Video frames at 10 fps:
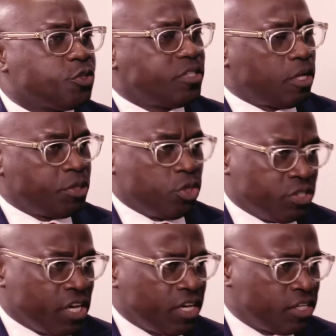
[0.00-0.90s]
So tell me,
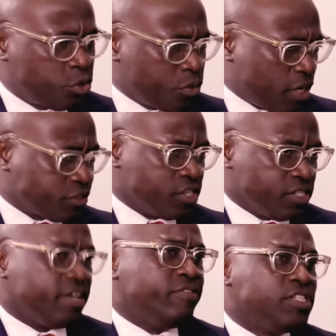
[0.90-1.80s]
Dozie, in
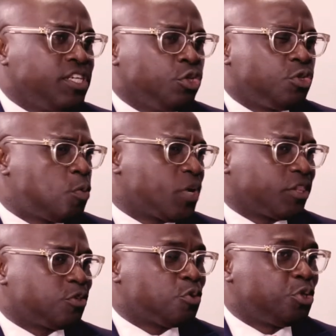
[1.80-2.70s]
2017, you spoke
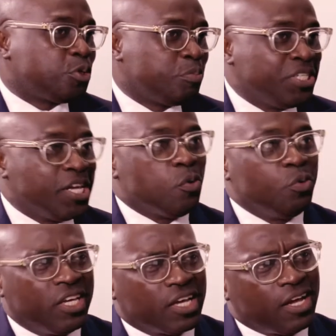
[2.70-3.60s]
at the Social Media
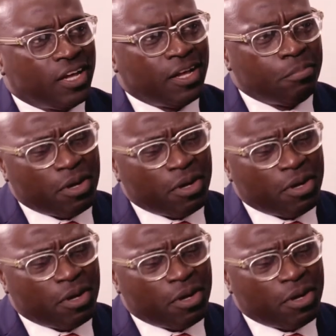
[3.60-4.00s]
Week uh,